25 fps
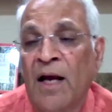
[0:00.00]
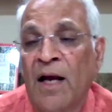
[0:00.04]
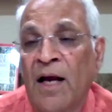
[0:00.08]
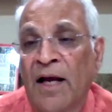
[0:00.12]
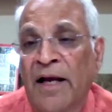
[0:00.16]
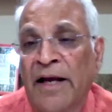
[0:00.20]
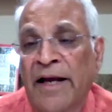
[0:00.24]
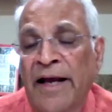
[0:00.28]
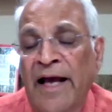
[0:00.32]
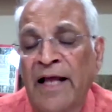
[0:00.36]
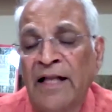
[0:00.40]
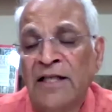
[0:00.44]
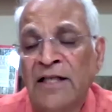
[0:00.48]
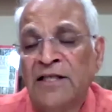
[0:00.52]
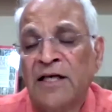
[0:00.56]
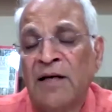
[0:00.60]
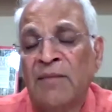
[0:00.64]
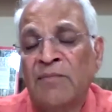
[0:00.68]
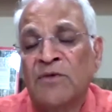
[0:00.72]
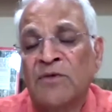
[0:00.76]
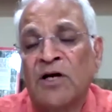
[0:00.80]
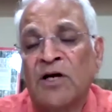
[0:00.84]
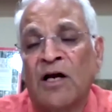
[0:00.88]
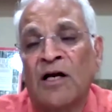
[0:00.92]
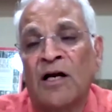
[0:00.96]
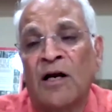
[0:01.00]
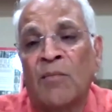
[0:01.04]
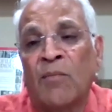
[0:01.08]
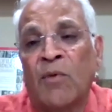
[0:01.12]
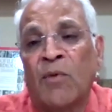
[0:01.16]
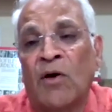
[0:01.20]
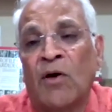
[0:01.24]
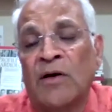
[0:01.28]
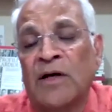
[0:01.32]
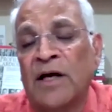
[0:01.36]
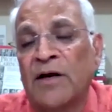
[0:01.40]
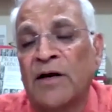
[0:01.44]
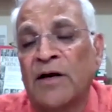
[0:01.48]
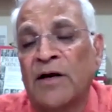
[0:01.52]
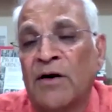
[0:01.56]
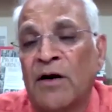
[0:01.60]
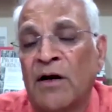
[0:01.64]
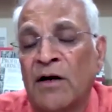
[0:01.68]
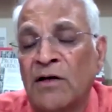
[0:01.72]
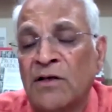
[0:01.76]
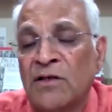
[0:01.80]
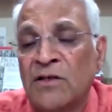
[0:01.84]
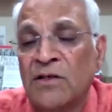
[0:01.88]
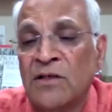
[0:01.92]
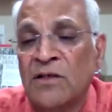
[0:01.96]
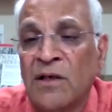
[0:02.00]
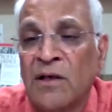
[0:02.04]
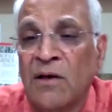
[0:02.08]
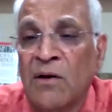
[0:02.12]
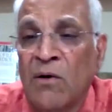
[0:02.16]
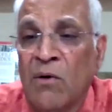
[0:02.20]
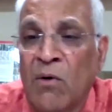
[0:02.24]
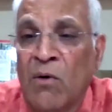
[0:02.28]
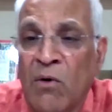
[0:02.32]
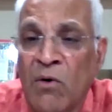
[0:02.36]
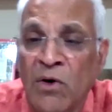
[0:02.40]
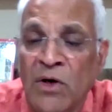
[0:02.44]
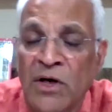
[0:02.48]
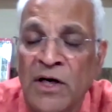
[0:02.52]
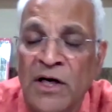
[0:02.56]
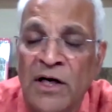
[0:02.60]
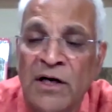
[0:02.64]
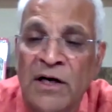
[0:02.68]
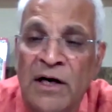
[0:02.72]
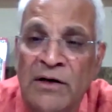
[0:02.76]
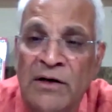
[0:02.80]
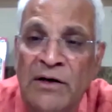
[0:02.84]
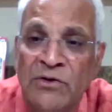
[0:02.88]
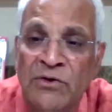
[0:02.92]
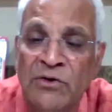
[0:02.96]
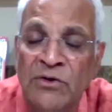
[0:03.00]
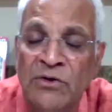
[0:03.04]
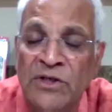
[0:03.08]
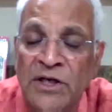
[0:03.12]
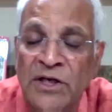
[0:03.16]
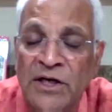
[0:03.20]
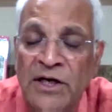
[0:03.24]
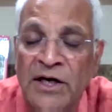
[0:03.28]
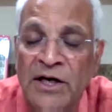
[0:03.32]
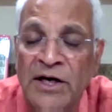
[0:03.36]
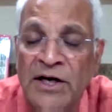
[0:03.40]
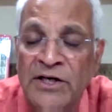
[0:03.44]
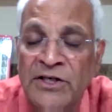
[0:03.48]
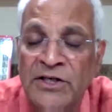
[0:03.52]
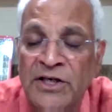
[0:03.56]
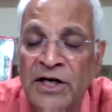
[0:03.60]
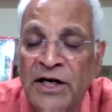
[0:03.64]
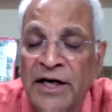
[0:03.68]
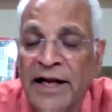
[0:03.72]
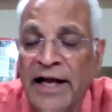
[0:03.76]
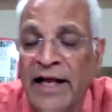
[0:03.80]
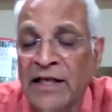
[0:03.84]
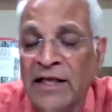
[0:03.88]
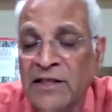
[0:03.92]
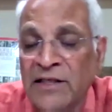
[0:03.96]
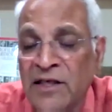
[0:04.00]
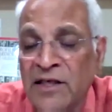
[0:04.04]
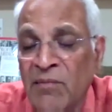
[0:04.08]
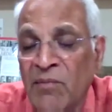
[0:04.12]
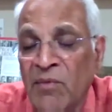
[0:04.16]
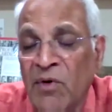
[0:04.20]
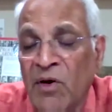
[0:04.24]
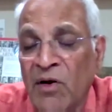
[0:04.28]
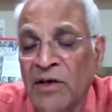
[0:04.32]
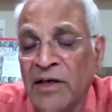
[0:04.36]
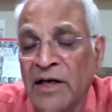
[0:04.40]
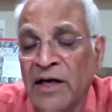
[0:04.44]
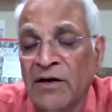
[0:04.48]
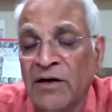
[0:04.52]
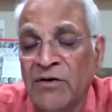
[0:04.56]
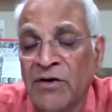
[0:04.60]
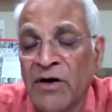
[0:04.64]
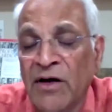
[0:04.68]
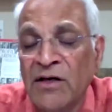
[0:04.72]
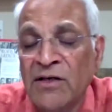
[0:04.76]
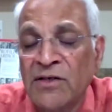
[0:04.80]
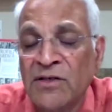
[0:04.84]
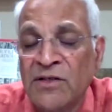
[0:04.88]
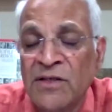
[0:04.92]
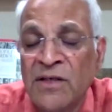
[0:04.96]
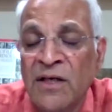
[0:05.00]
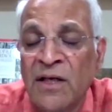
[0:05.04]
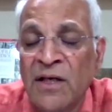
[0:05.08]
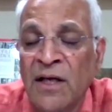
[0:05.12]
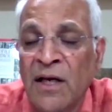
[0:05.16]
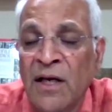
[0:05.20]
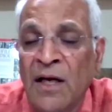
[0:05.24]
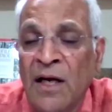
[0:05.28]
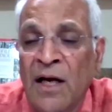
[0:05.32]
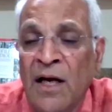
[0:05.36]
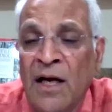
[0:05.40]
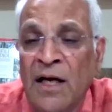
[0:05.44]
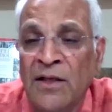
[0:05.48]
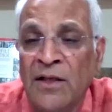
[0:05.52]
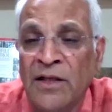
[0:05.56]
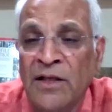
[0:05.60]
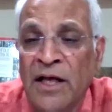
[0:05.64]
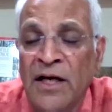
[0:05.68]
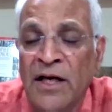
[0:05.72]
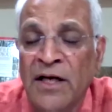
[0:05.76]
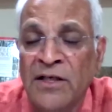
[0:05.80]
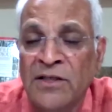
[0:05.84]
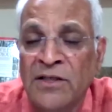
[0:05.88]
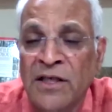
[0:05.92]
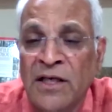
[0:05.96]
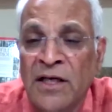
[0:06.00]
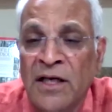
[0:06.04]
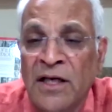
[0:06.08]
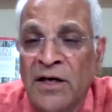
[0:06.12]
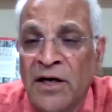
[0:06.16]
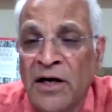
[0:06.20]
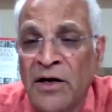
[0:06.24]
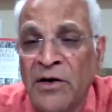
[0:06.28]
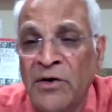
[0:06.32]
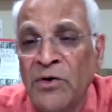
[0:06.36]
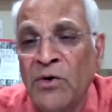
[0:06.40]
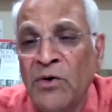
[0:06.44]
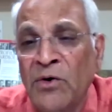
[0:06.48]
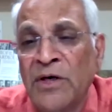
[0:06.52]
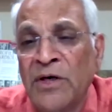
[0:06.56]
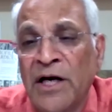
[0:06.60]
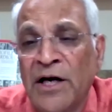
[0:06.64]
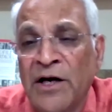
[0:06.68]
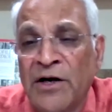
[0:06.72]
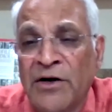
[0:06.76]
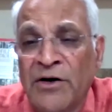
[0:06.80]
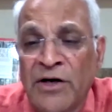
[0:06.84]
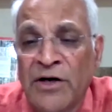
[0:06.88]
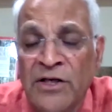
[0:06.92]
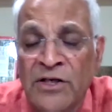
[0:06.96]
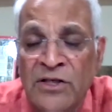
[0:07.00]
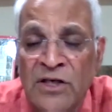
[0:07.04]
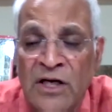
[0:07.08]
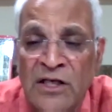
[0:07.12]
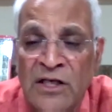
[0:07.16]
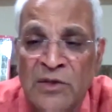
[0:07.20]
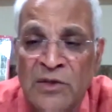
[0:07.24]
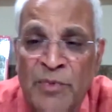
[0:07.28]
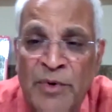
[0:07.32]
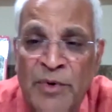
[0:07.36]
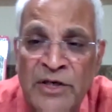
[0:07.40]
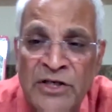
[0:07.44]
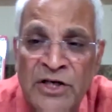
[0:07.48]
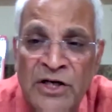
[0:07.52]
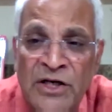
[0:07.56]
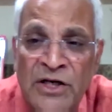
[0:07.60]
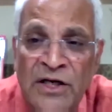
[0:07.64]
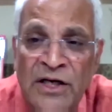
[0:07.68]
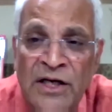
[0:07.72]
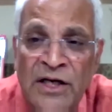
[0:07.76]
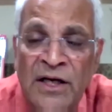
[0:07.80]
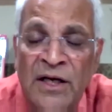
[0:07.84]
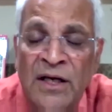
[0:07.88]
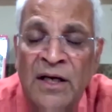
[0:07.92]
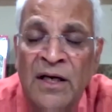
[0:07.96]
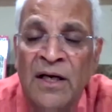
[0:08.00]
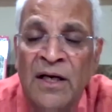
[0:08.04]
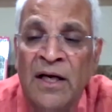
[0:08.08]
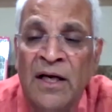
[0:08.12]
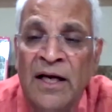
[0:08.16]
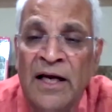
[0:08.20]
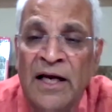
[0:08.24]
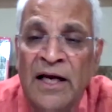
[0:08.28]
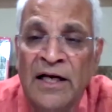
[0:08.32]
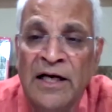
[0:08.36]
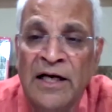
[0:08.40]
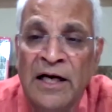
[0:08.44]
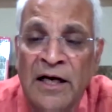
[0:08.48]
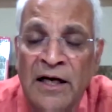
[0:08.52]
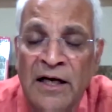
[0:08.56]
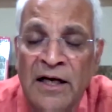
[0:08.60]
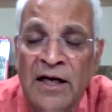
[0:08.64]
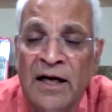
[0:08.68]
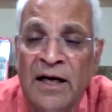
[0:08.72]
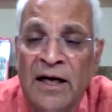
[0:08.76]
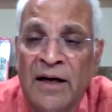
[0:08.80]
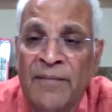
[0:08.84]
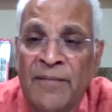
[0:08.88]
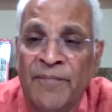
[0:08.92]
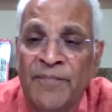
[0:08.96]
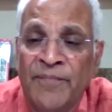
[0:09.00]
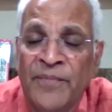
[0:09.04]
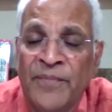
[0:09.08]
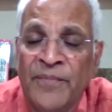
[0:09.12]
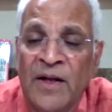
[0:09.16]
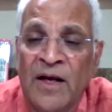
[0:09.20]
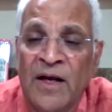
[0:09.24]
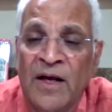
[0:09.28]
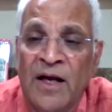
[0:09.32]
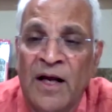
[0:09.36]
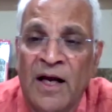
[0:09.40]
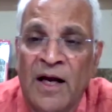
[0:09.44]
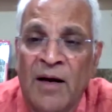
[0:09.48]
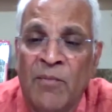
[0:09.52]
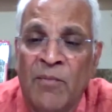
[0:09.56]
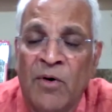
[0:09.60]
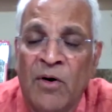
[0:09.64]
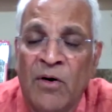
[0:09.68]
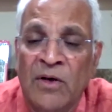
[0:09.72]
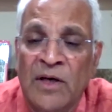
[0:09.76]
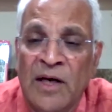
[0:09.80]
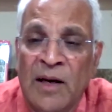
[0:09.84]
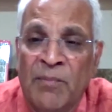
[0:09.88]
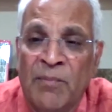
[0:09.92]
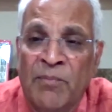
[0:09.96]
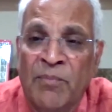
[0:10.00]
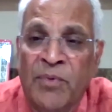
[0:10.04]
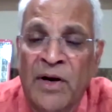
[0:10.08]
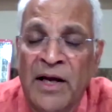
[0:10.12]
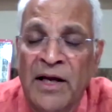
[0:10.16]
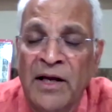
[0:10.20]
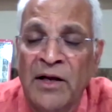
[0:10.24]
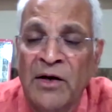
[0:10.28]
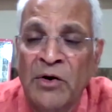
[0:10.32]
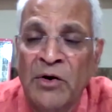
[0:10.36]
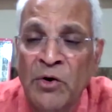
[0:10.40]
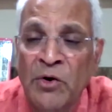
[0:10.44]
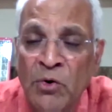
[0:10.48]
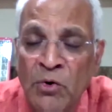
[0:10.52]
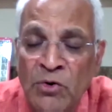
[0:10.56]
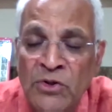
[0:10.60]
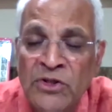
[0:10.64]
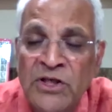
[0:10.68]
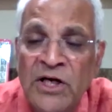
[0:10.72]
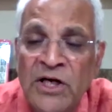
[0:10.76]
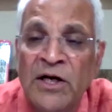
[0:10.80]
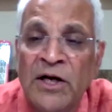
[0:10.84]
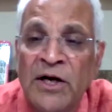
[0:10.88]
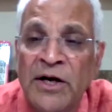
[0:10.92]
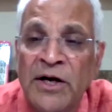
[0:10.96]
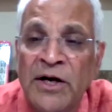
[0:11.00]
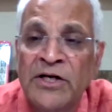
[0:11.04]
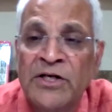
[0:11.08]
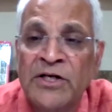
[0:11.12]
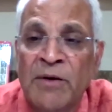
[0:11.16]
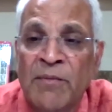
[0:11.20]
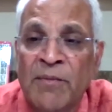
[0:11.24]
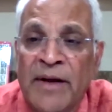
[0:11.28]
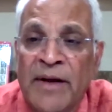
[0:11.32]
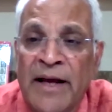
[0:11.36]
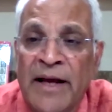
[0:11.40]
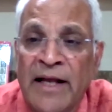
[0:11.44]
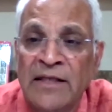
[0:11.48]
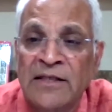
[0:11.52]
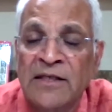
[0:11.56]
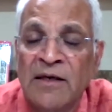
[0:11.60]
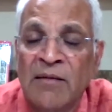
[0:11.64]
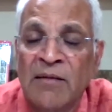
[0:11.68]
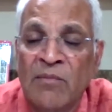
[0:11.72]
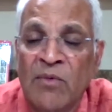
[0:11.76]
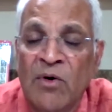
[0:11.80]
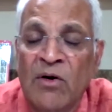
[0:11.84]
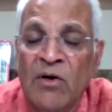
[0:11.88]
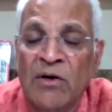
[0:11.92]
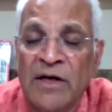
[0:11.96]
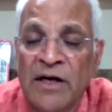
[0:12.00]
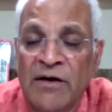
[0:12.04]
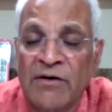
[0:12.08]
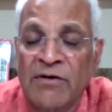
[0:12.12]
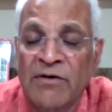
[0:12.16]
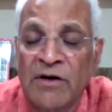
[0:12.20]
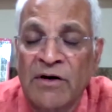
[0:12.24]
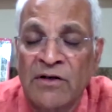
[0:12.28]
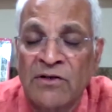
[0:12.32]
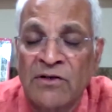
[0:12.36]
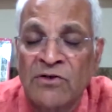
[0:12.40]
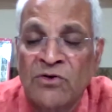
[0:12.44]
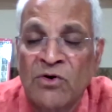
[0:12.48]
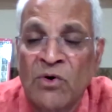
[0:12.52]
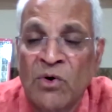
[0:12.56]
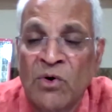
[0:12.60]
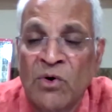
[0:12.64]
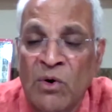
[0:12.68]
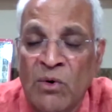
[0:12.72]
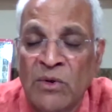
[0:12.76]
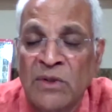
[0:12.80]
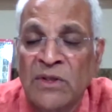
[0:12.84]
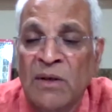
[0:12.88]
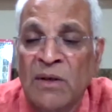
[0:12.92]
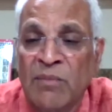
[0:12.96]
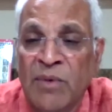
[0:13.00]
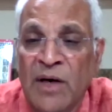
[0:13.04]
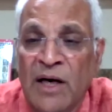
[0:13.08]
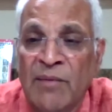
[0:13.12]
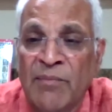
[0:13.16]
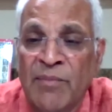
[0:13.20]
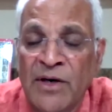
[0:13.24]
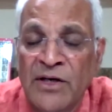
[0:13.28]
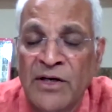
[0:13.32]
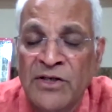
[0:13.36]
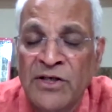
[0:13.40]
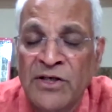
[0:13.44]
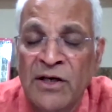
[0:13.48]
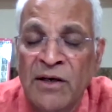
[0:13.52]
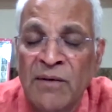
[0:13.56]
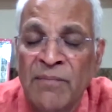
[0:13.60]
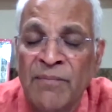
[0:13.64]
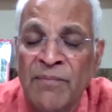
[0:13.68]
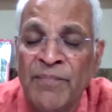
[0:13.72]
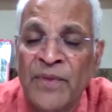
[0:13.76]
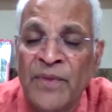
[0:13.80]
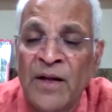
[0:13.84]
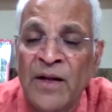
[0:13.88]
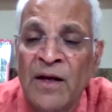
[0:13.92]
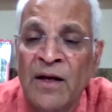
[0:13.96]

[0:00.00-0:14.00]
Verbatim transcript: uh, calcium channel blocking drugs, uh, older and new generation calcium blocking drugs. There is a renewed interest, especially in India, about applying new generation calcium blocking drugs to lower the blood pressure